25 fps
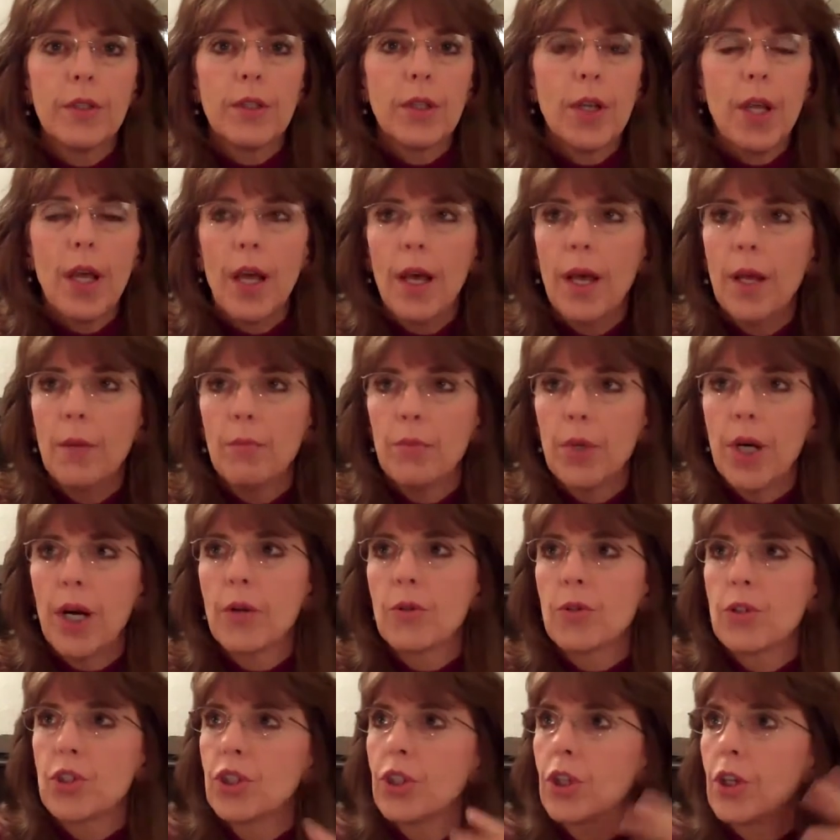and
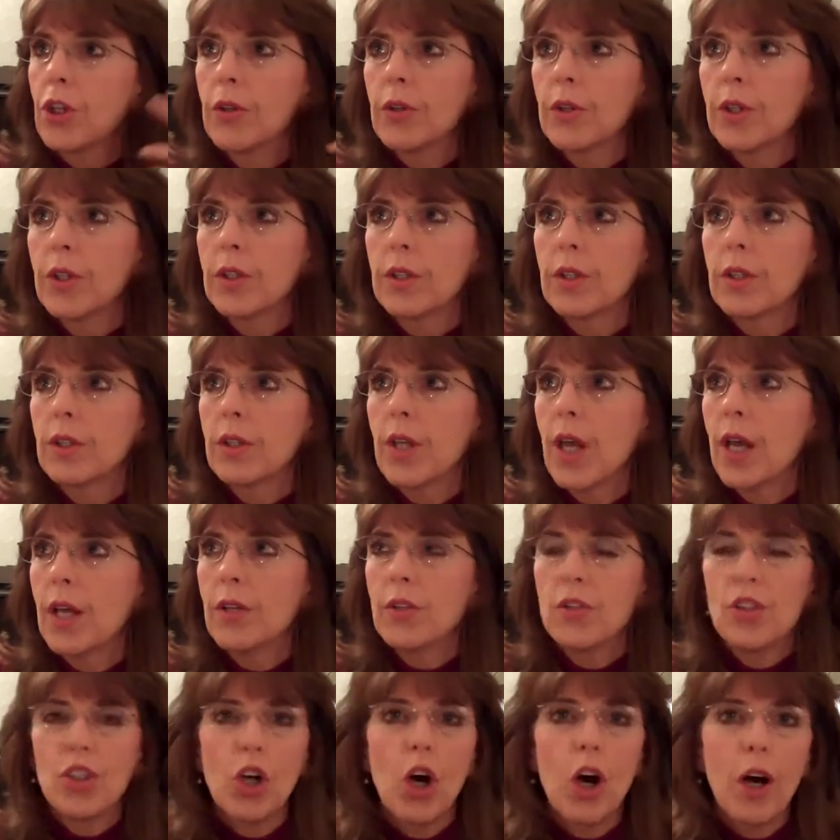brown sugar
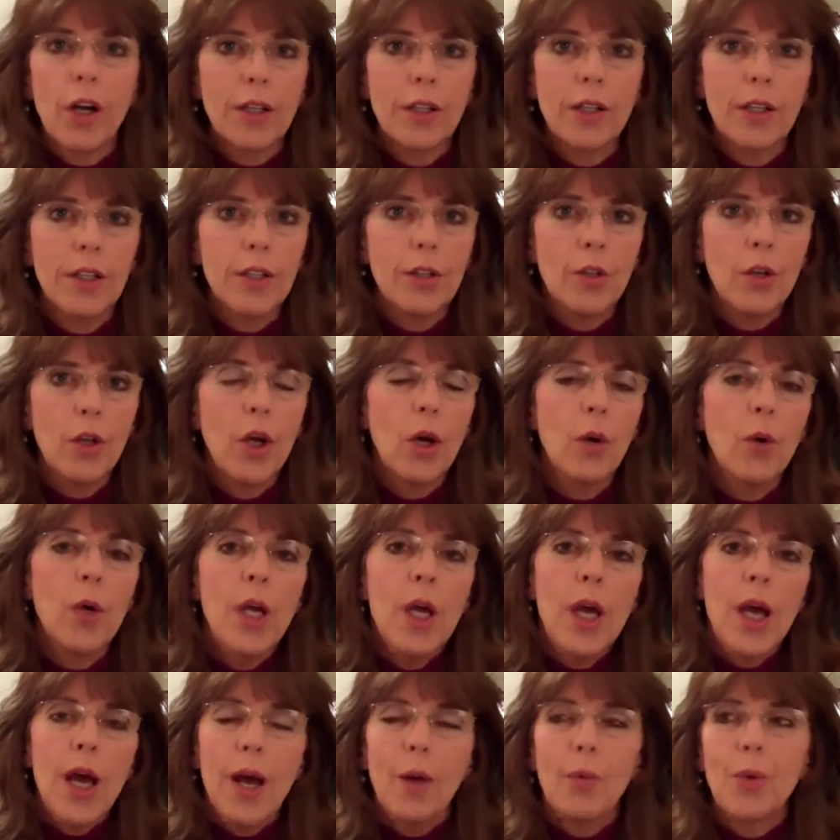and chocolate, And
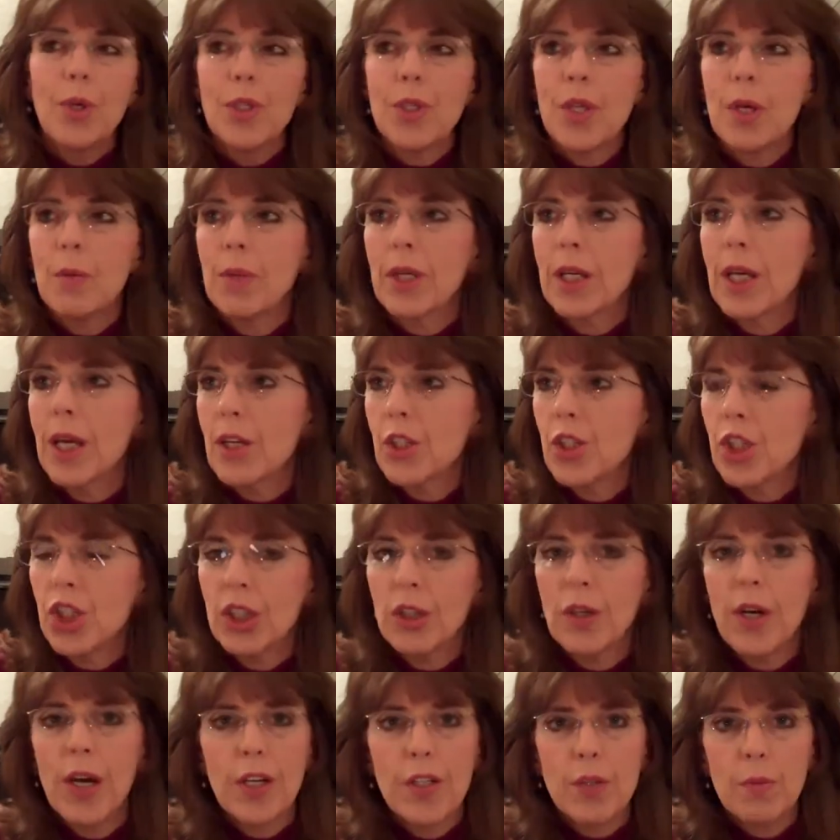one time a
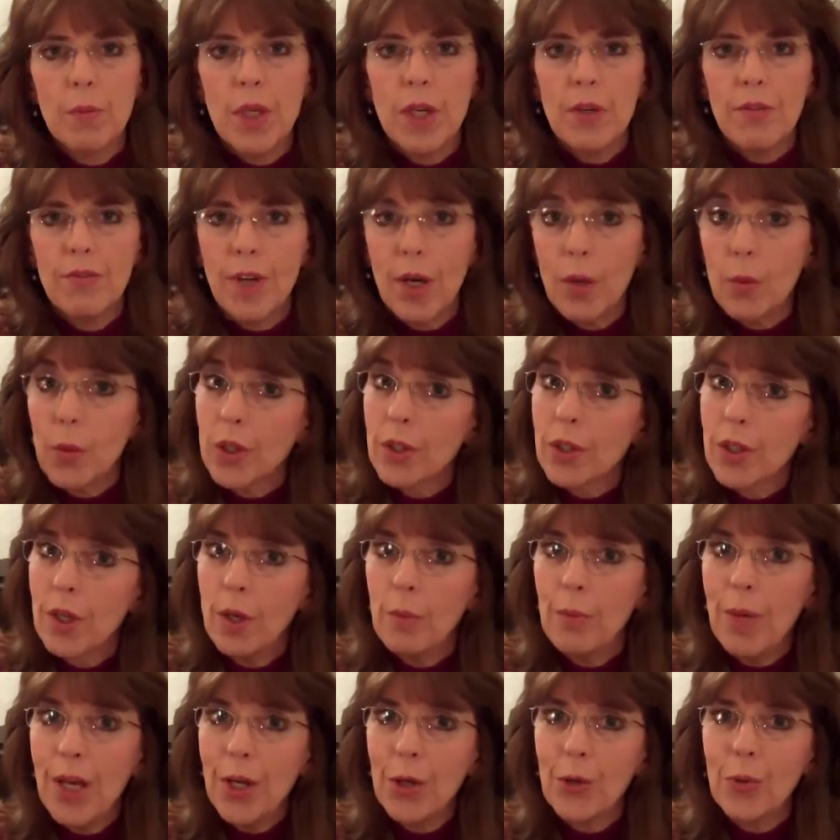cashier asked me if I worked
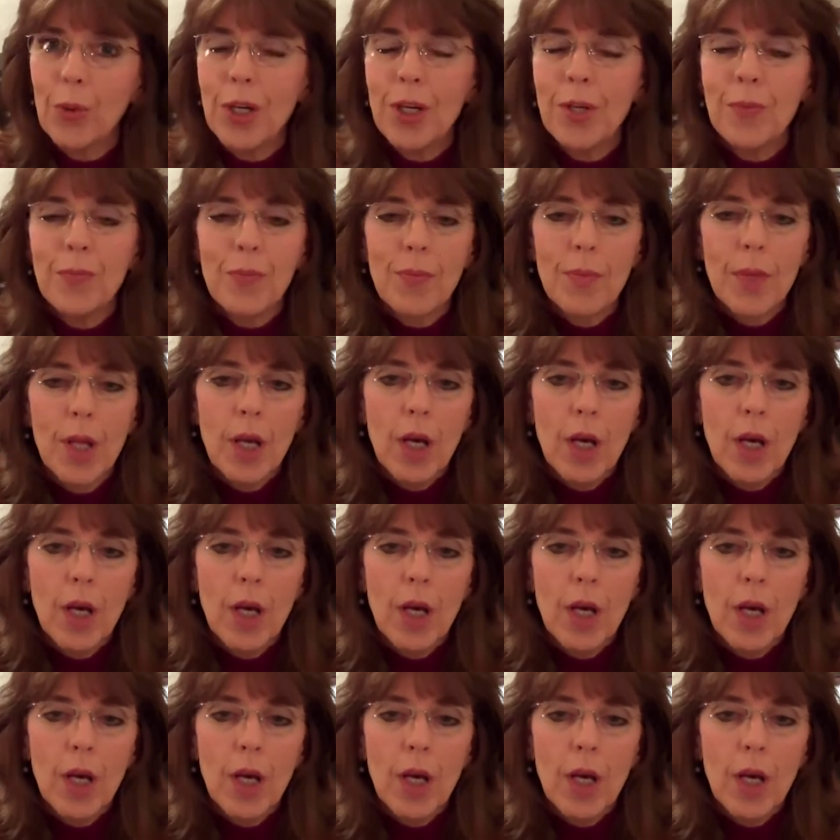at a bakery.